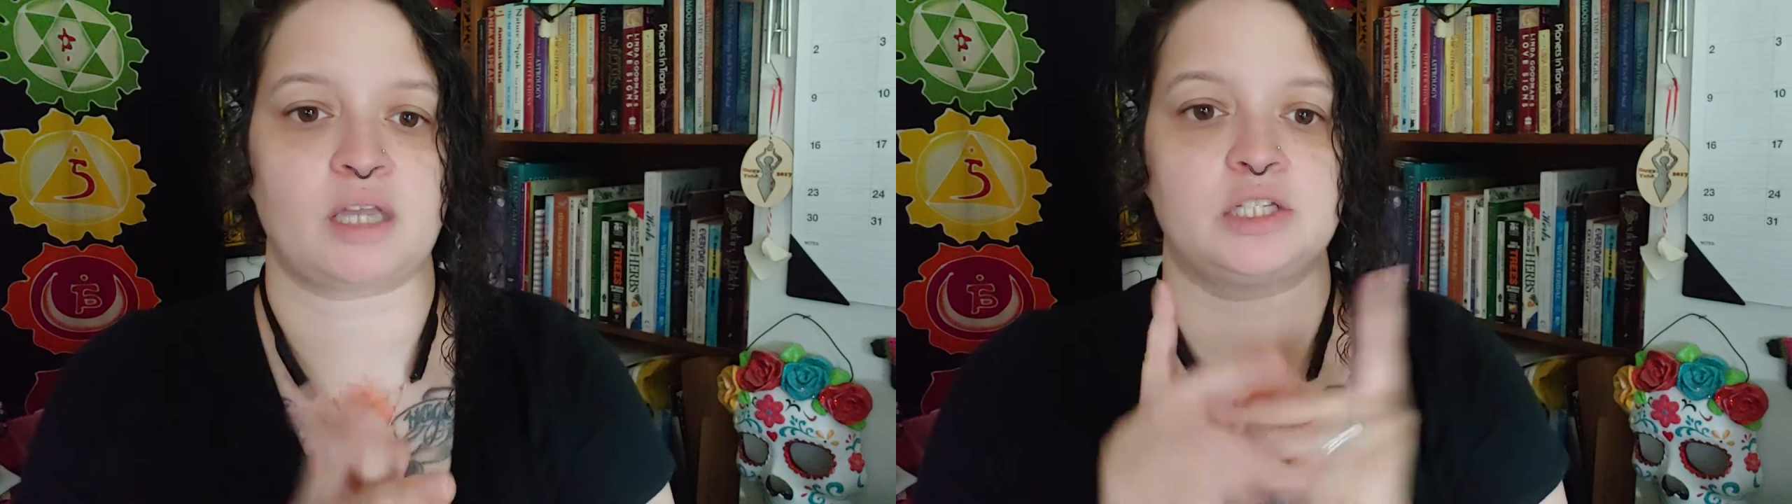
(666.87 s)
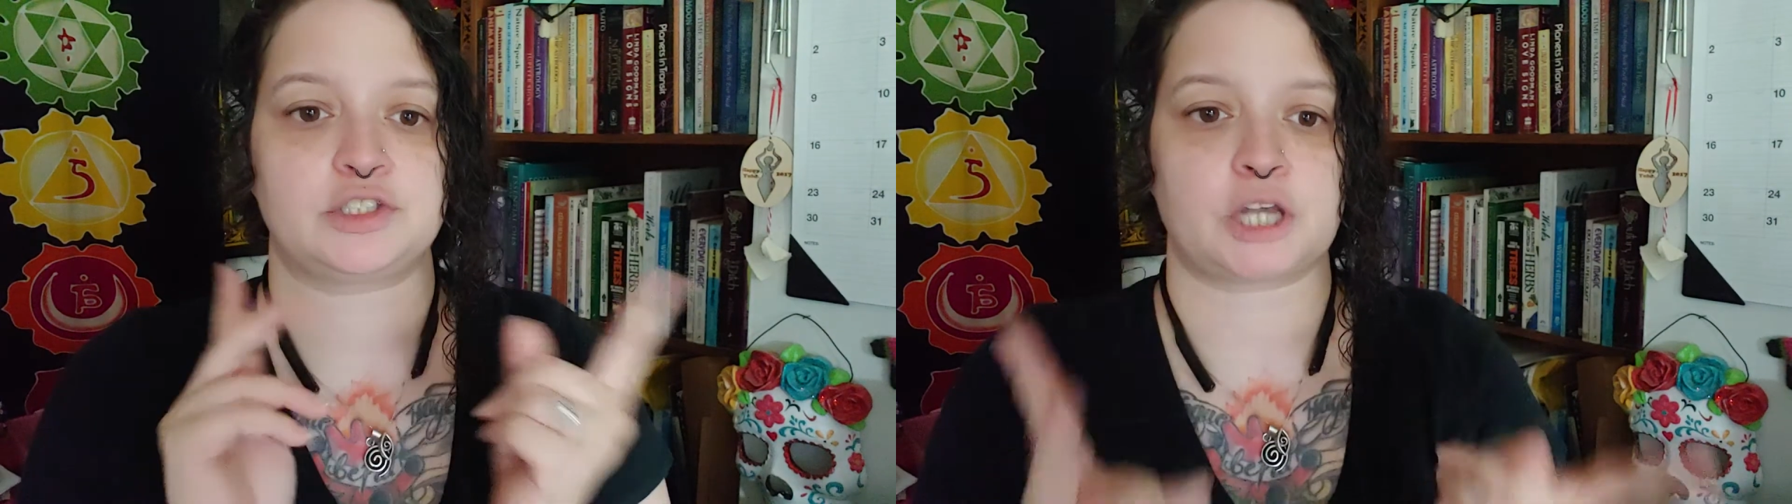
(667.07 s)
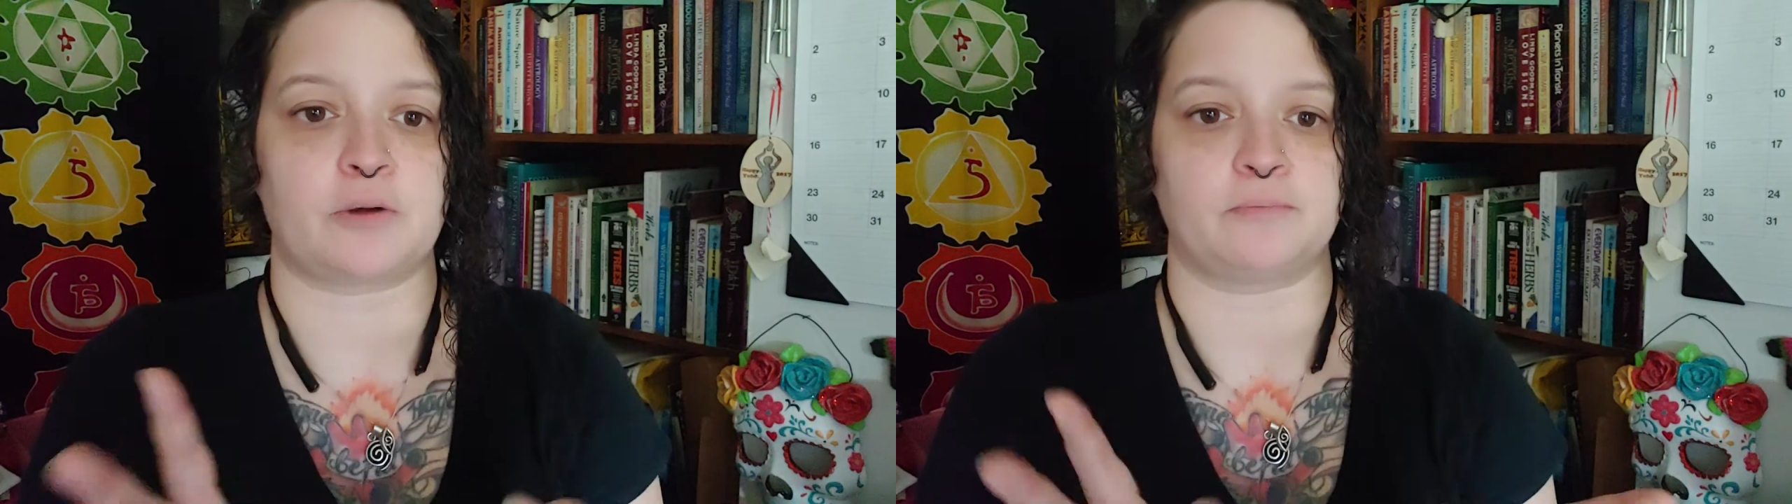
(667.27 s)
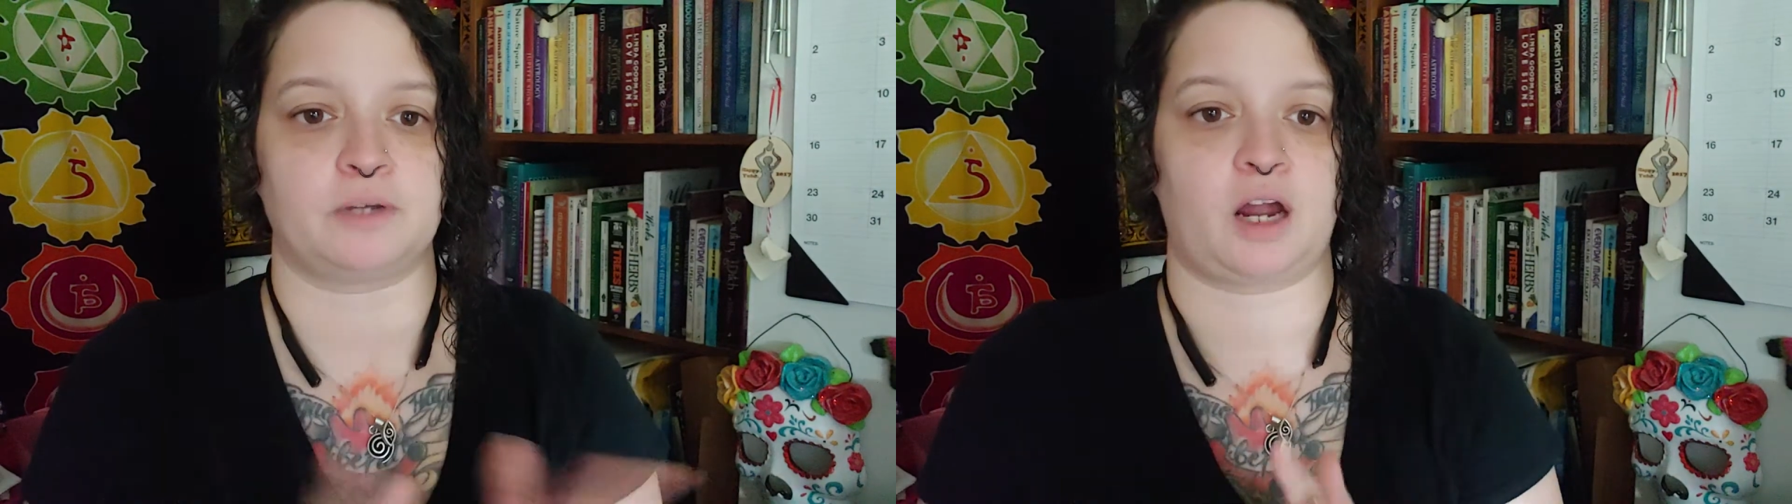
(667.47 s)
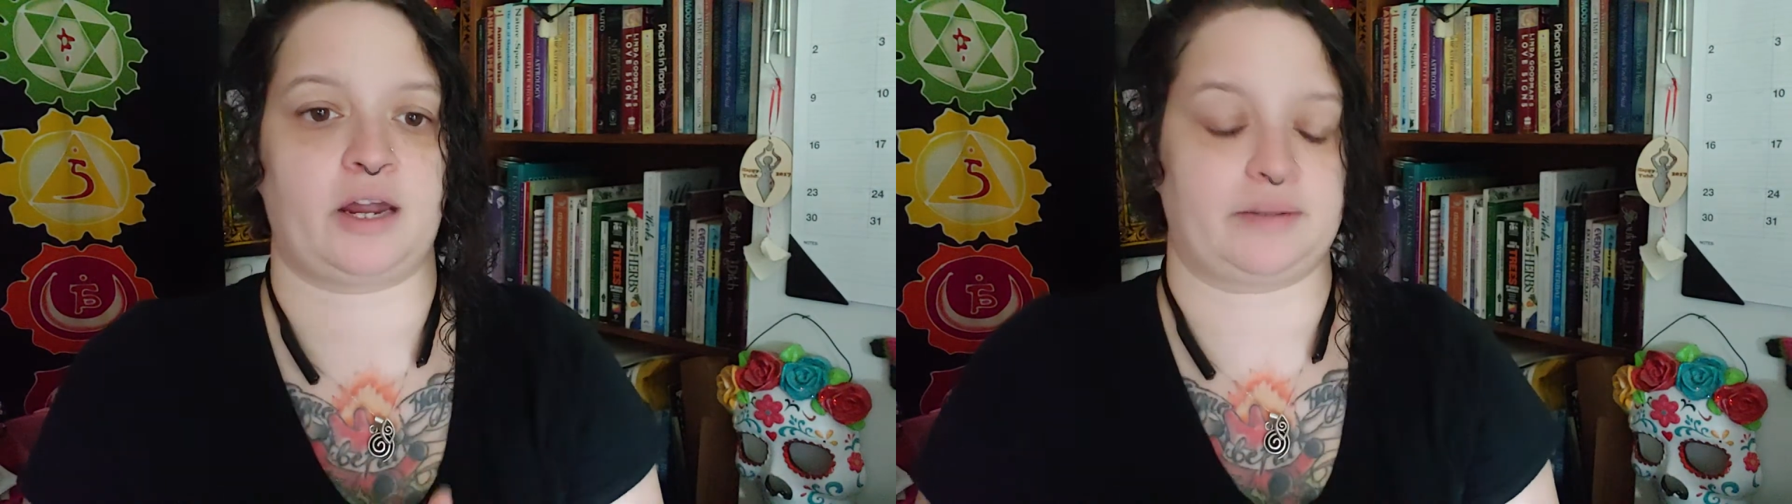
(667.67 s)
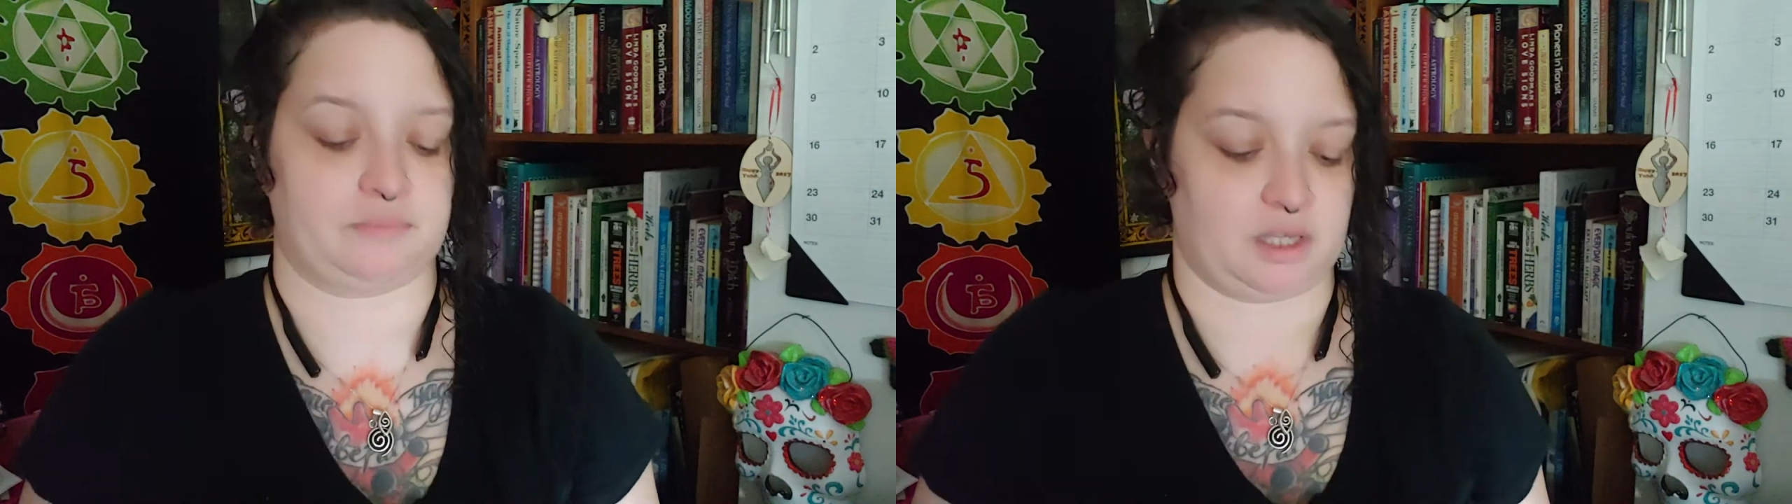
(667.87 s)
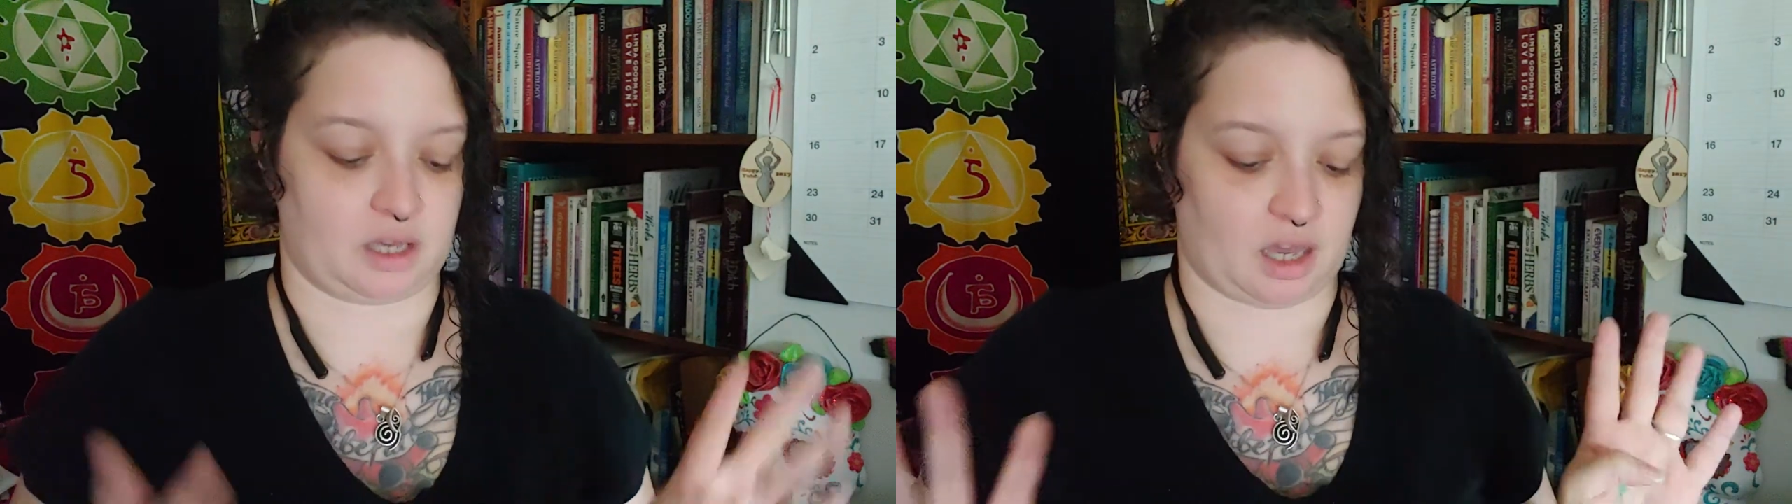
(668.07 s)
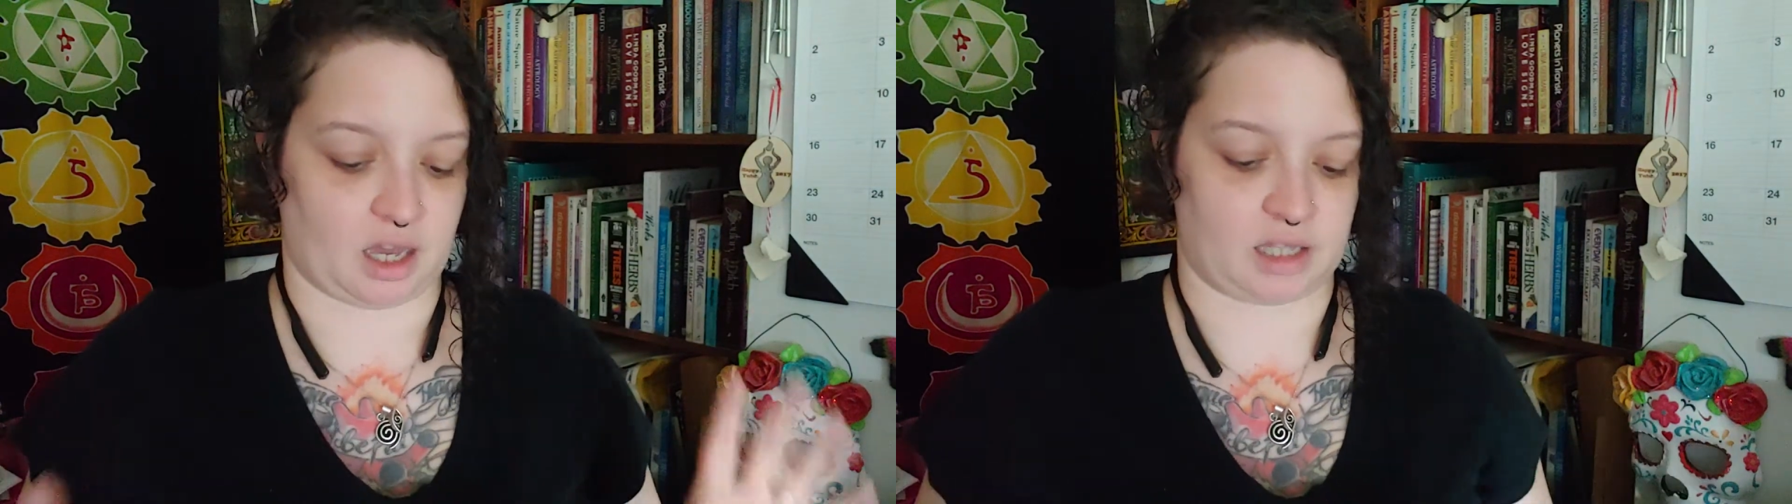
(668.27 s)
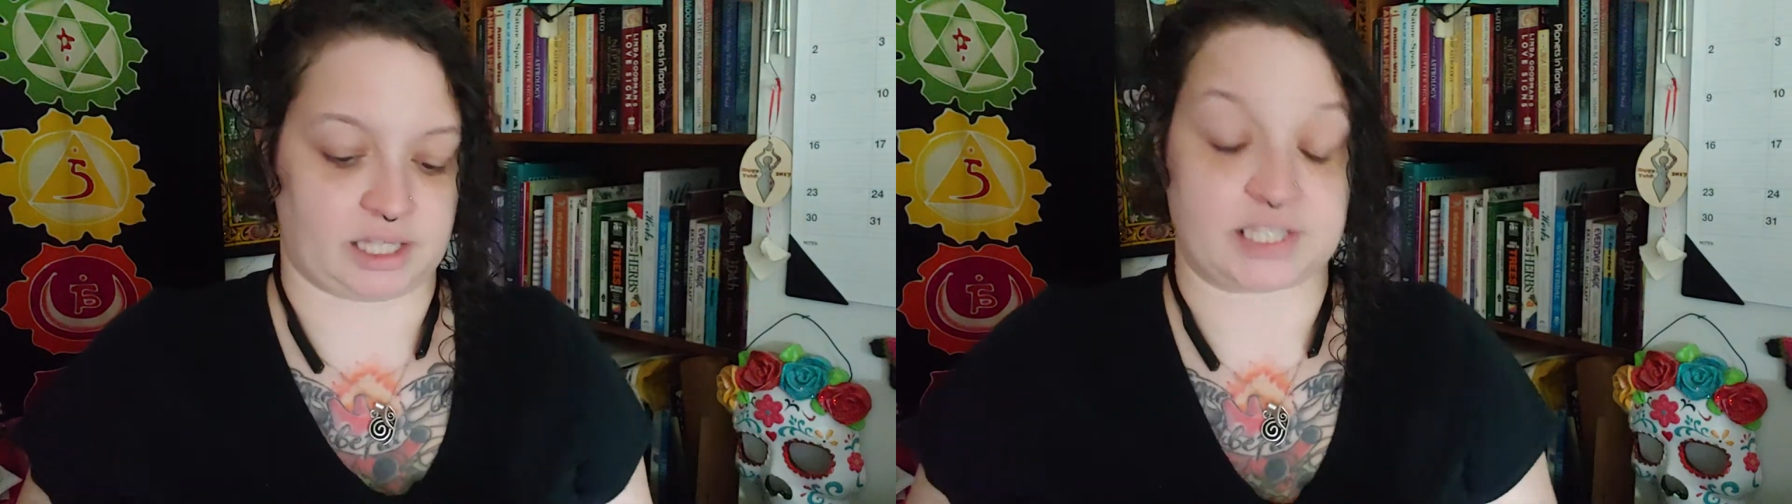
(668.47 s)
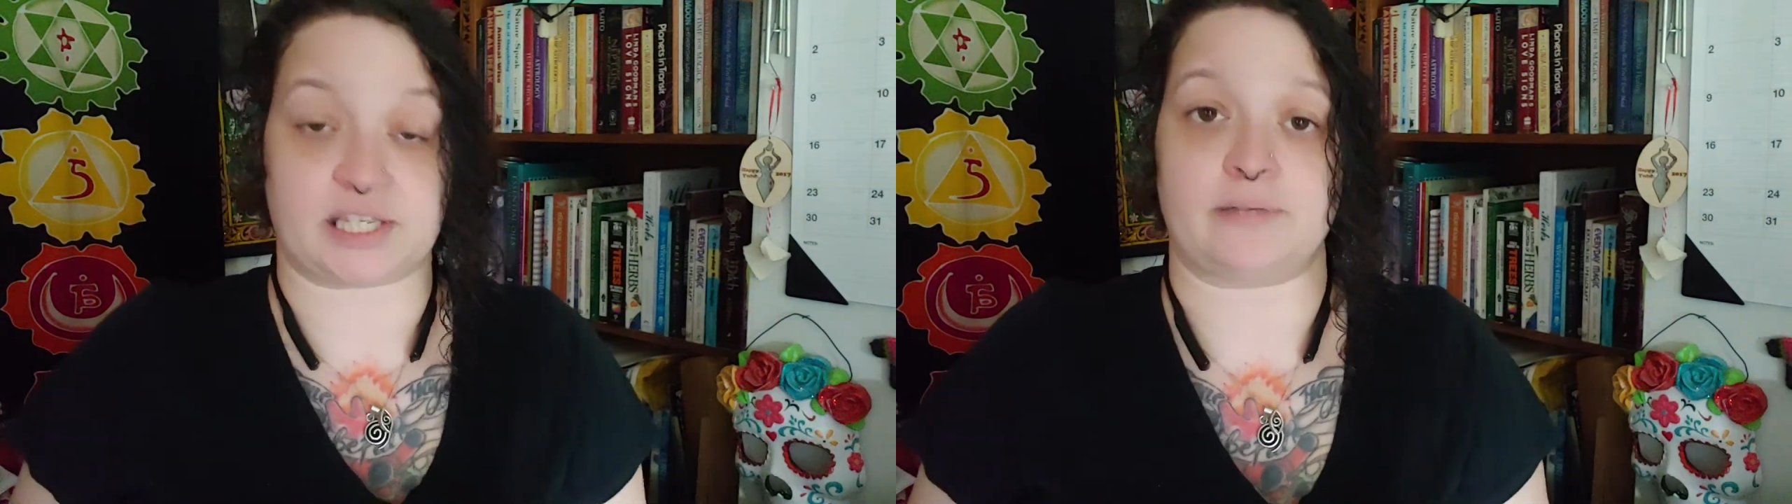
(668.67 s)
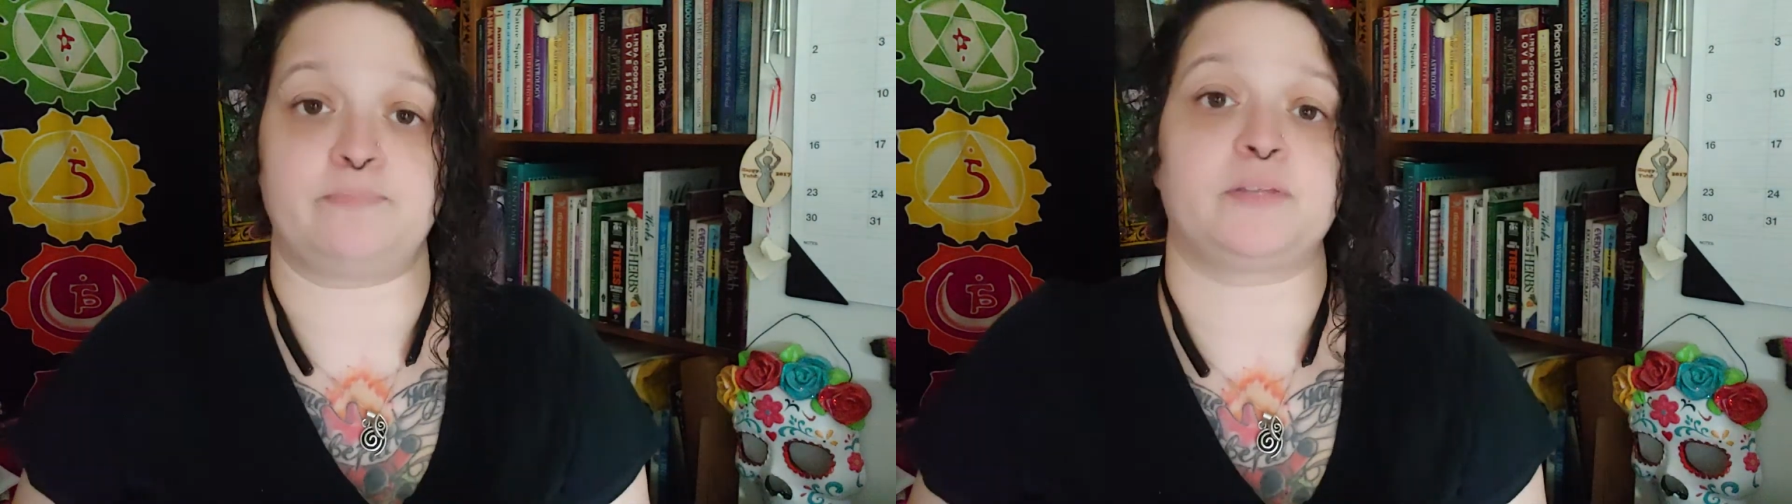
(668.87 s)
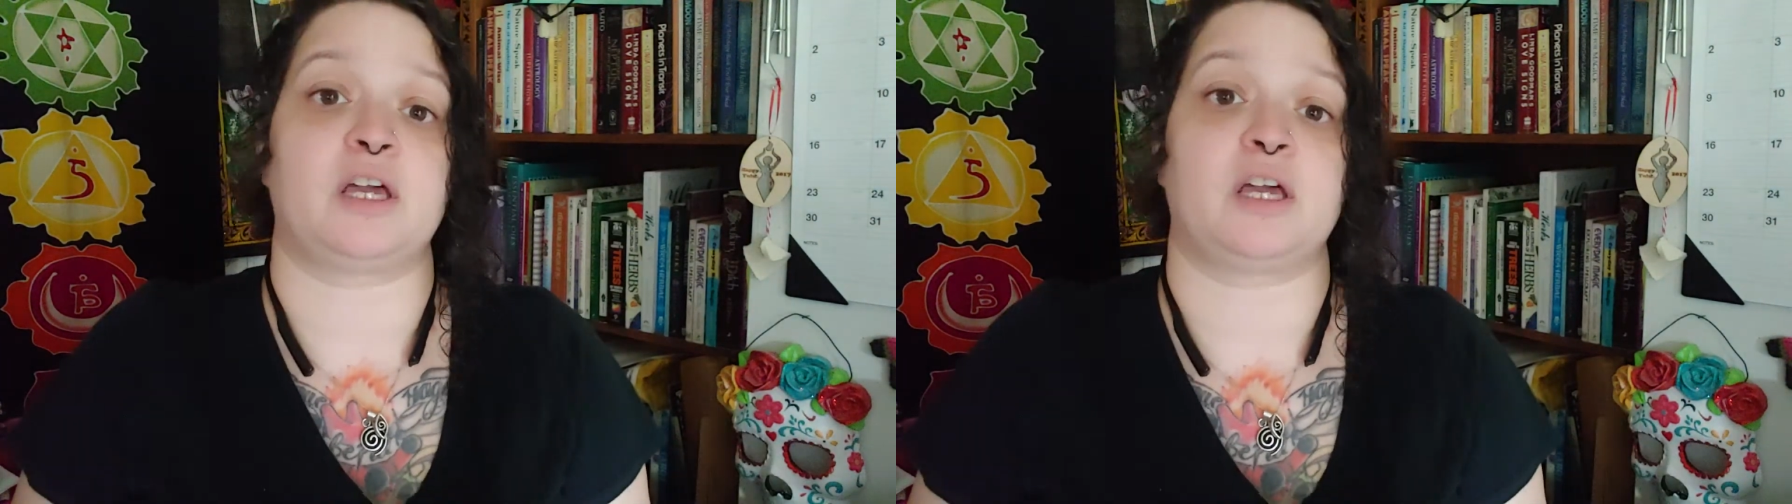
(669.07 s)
So, all right. Like I said,